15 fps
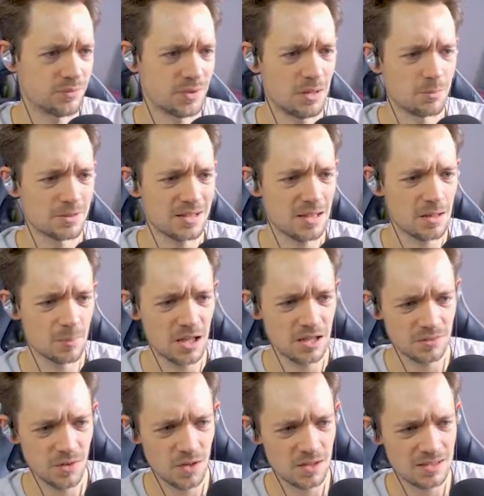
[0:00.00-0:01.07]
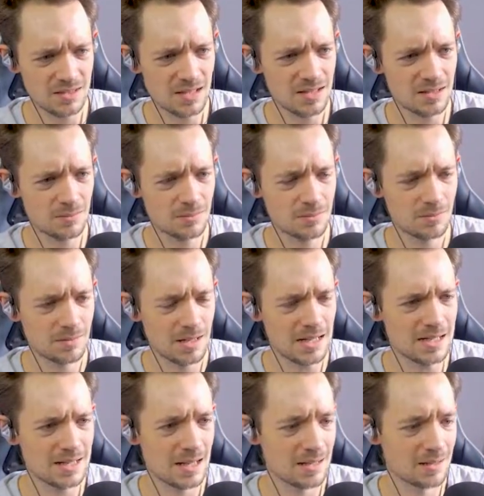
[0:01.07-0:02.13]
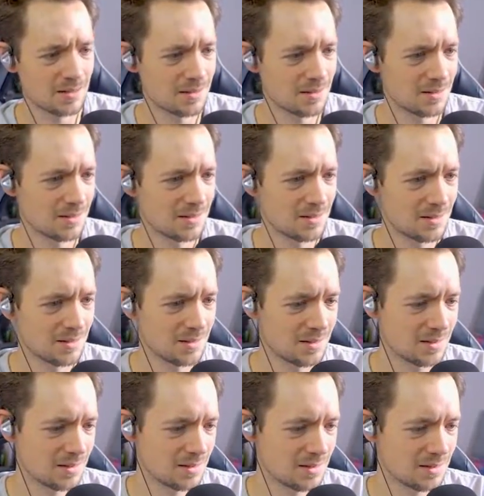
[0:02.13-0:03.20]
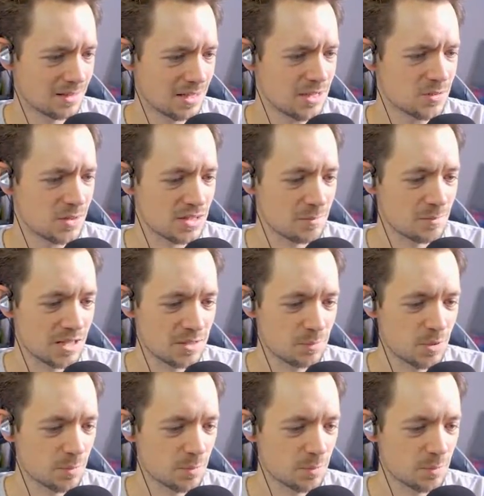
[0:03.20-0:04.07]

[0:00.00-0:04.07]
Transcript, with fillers: I will take a blast furnace any, any day. Interesting place to